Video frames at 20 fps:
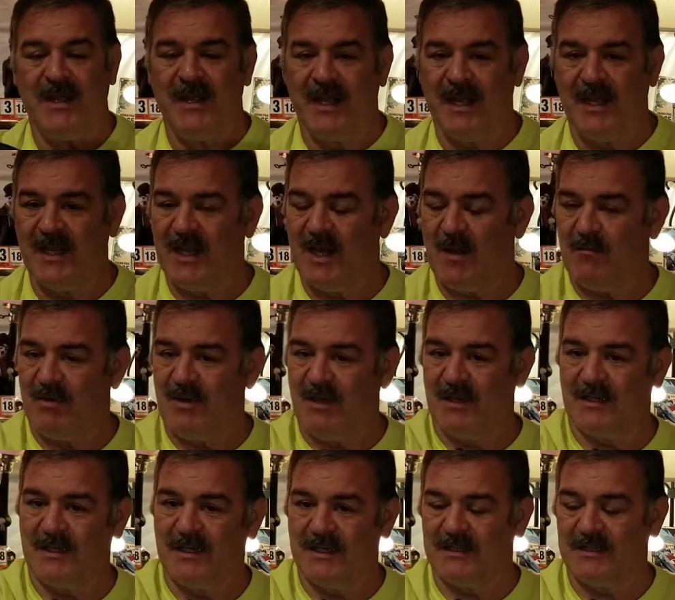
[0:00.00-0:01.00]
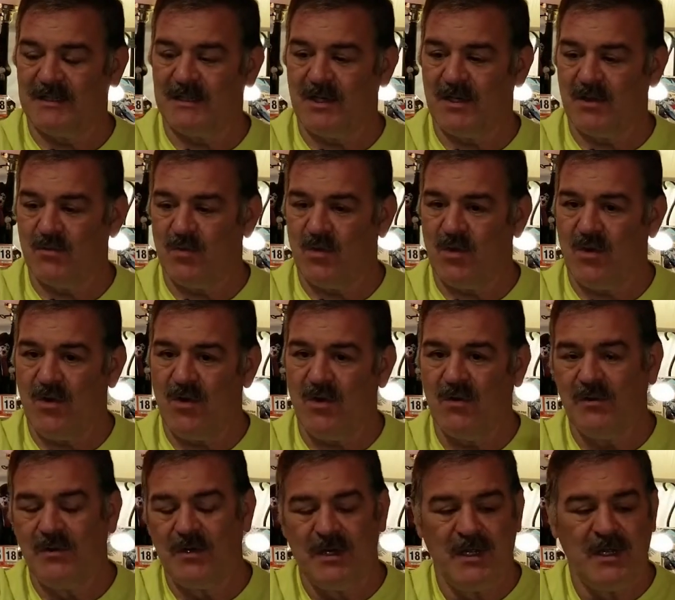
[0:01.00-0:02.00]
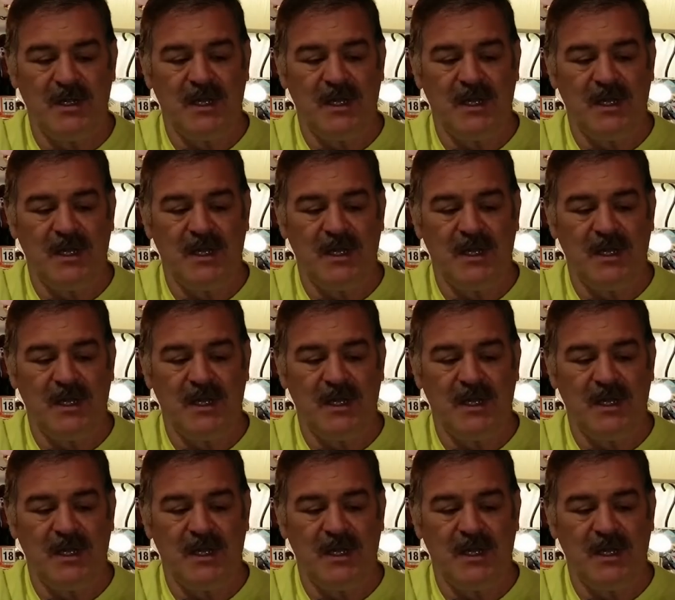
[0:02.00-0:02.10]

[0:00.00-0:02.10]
and then plug this into the wall,